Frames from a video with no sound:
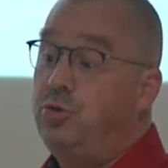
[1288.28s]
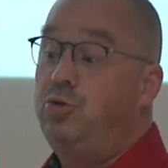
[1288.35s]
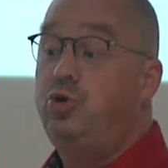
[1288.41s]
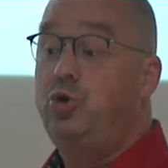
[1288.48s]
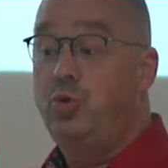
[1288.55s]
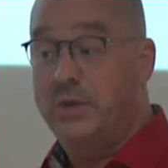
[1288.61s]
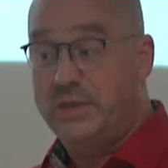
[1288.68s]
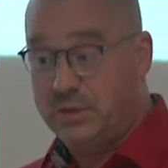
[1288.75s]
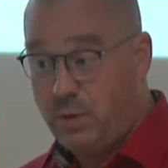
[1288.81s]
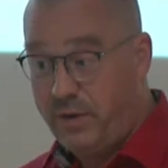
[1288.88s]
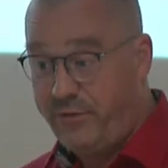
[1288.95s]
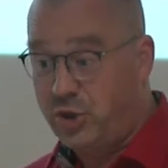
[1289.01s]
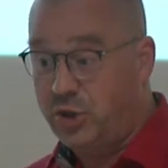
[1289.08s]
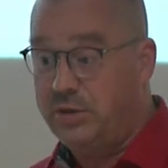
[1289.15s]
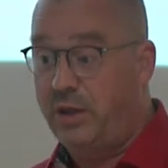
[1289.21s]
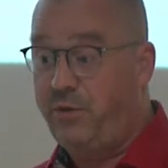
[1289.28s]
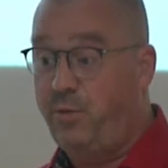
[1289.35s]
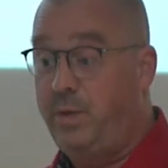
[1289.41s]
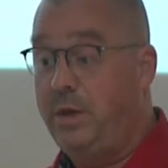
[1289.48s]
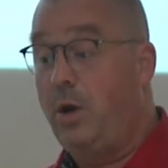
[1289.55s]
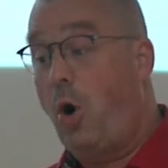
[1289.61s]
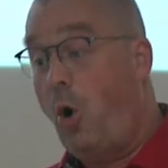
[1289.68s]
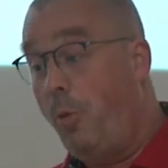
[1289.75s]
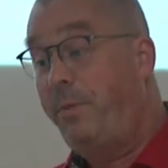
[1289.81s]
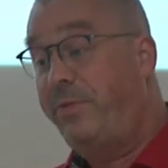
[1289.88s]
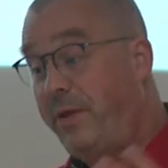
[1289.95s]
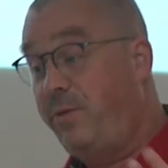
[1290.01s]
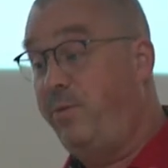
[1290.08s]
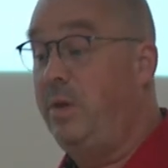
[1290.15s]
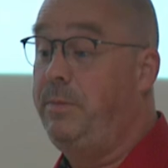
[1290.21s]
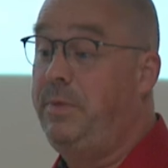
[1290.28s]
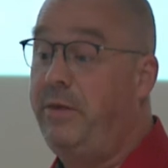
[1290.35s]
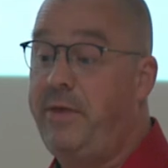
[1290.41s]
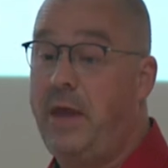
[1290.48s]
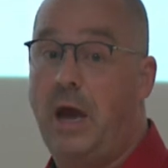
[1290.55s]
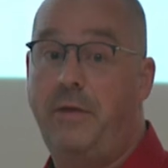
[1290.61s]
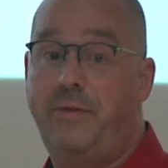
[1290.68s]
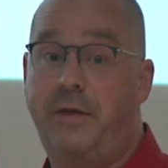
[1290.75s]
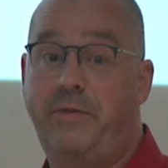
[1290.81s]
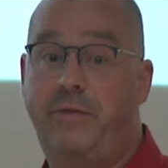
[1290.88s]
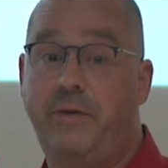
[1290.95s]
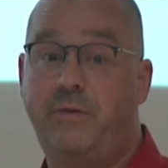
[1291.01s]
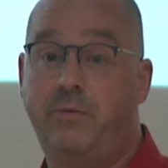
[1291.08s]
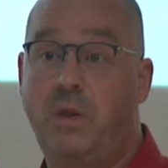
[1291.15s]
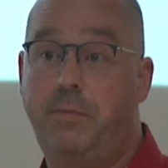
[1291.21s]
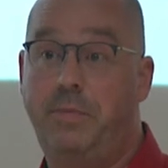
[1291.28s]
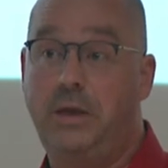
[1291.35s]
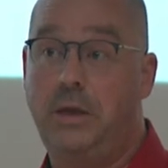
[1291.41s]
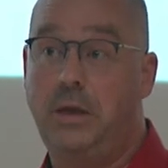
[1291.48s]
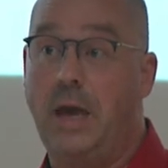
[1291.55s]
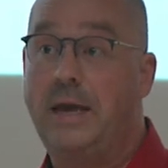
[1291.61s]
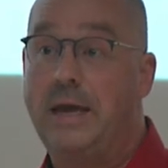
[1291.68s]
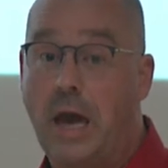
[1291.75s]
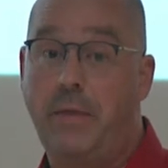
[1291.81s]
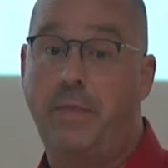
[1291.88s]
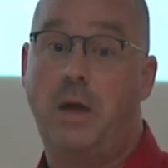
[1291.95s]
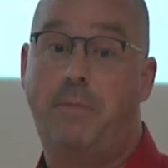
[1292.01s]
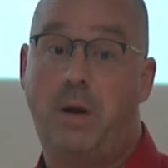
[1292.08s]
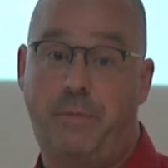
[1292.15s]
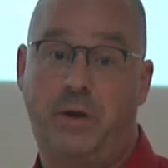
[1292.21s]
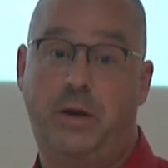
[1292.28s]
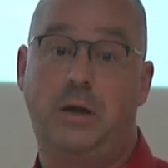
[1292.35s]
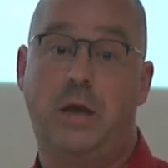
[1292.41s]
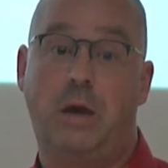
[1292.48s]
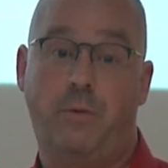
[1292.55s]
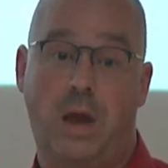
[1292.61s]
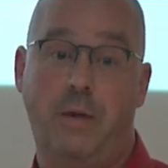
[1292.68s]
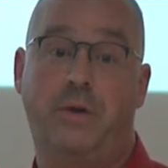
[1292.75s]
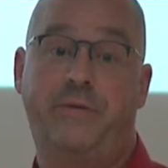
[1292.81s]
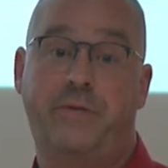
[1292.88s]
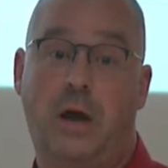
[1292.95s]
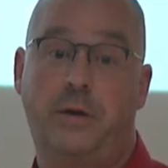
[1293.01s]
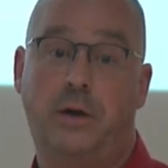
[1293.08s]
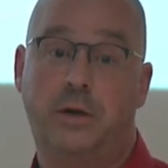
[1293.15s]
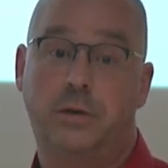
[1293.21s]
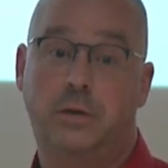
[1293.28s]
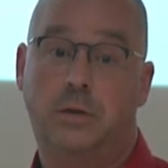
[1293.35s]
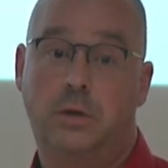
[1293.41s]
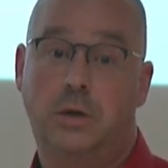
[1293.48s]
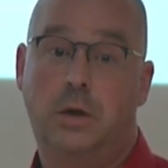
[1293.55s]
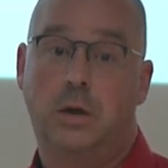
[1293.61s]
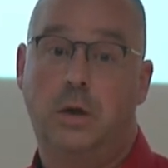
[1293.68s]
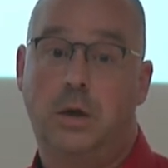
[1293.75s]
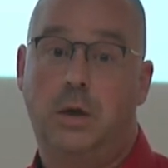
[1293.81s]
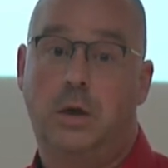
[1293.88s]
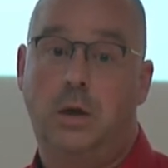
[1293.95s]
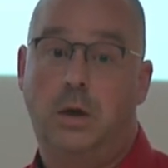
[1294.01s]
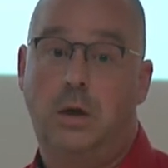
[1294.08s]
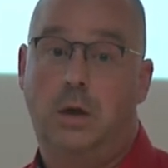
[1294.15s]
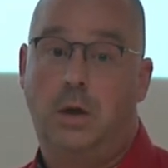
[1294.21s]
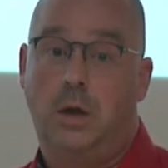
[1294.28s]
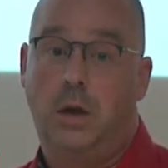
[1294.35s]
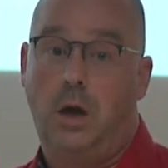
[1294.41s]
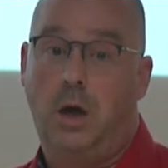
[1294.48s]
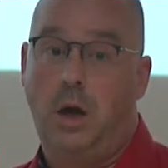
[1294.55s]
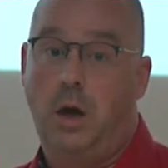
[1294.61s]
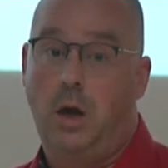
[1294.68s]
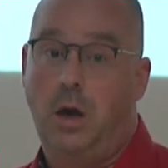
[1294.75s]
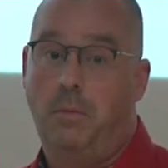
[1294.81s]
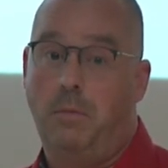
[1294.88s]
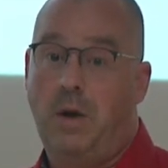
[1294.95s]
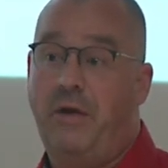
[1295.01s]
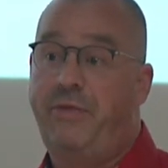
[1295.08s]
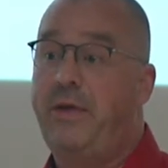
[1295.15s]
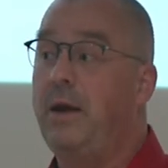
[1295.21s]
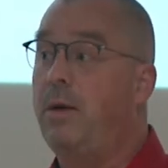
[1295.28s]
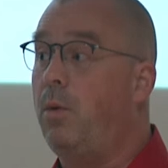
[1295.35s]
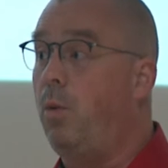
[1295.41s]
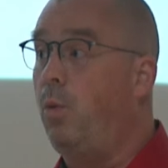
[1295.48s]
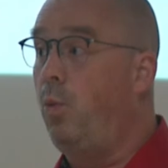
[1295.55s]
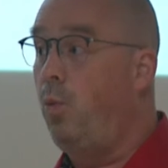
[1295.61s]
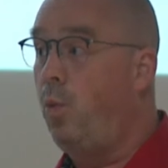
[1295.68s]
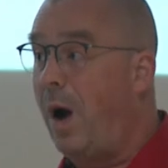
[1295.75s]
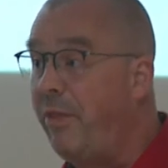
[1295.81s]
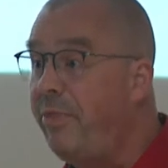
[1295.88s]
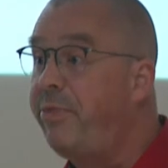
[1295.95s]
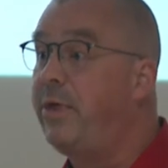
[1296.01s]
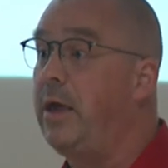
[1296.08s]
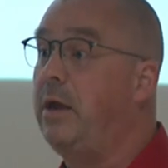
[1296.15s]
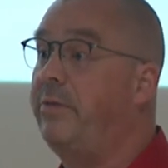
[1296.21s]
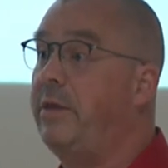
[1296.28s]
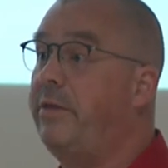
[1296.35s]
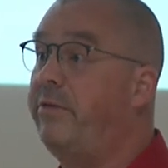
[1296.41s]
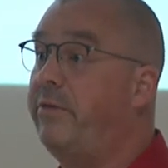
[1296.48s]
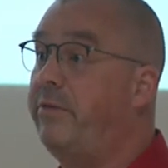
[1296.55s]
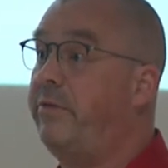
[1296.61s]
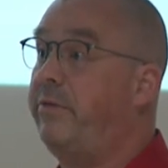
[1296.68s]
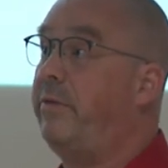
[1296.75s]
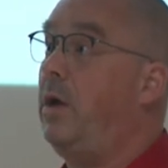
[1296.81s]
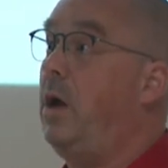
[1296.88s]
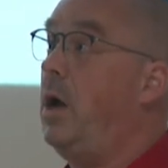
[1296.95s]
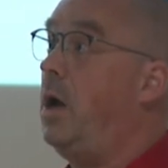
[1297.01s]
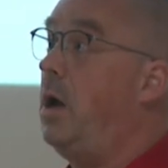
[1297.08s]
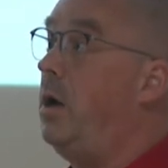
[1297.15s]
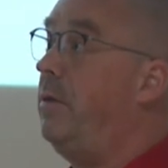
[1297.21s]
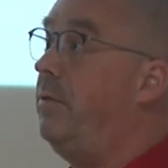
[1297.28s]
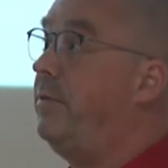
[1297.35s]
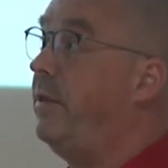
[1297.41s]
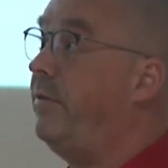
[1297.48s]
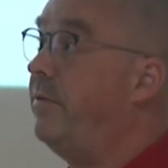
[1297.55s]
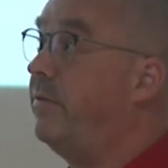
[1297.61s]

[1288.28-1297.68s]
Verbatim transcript: newest revision that we hope that will be there, that this will be, again, a publicly available standard. I think one thing that's at